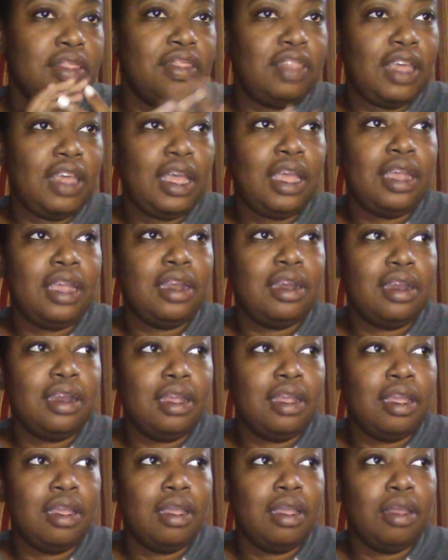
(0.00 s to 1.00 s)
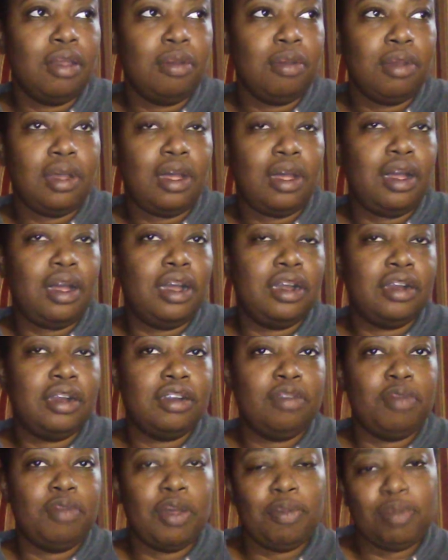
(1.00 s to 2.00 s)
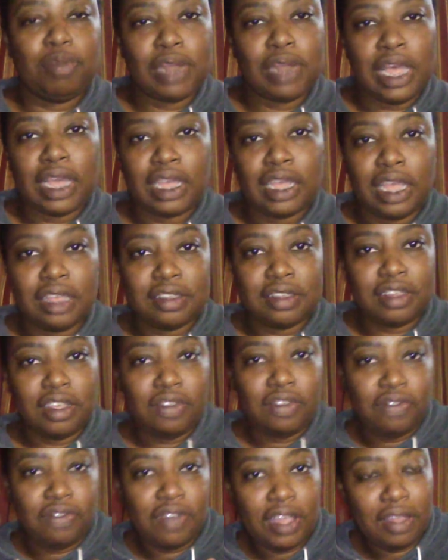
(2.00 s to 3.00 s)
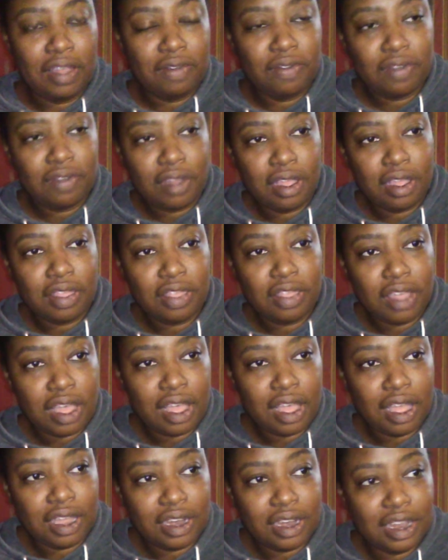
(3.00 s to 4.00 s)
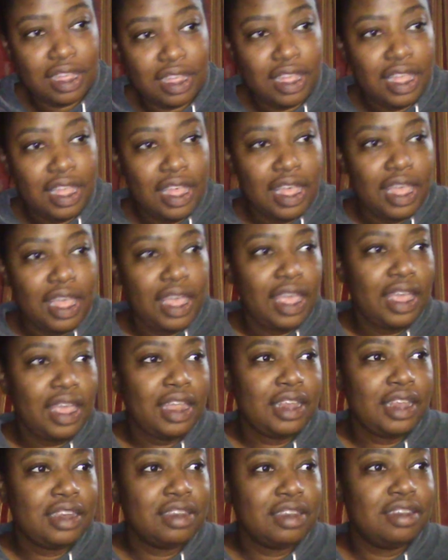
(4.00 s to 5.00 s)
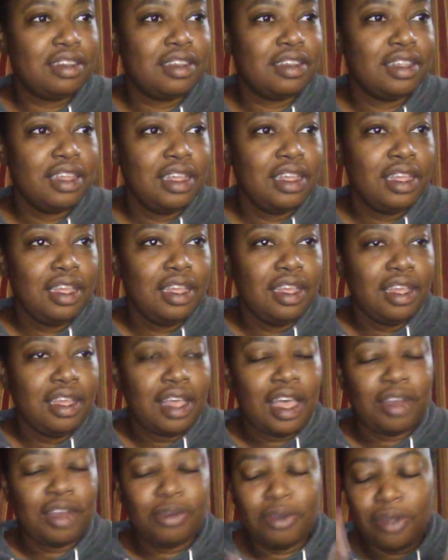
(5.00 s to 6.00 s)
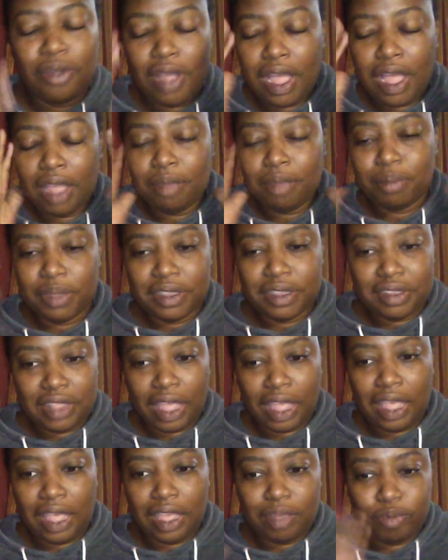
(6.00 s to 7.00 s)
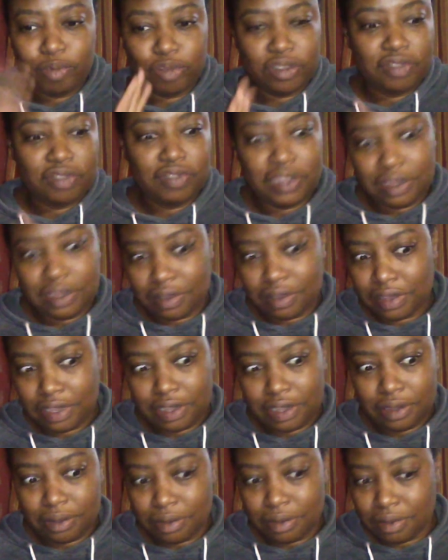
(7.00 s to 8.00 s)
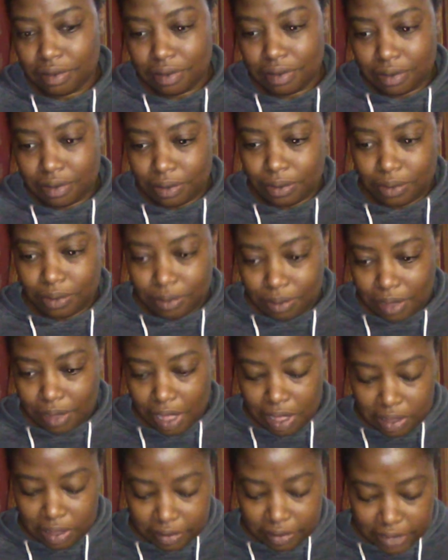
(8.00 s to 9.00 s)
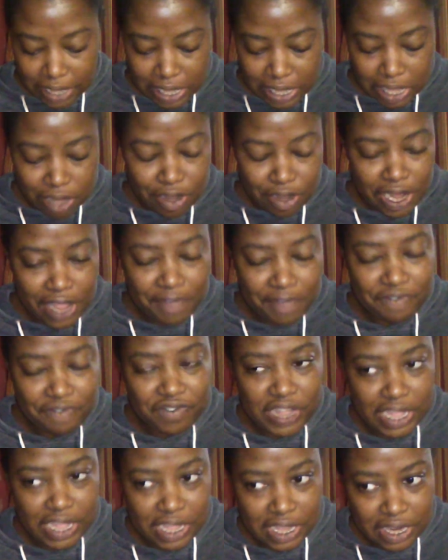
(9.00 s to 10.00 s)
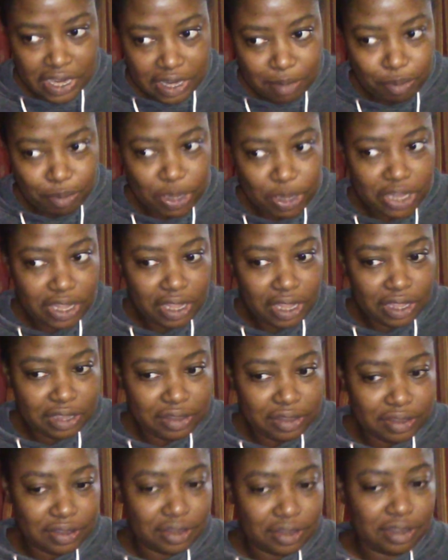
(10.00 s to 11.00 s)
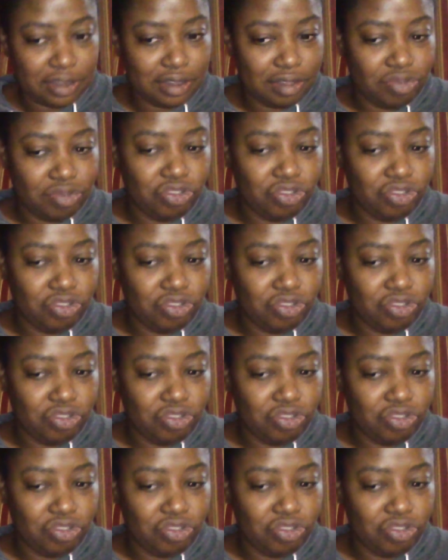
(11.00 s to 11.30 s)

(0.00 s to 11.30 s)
then I heard about Black SFF-a-thon, and I don't know how I missed that in previous years, so I was like, alright, fine, because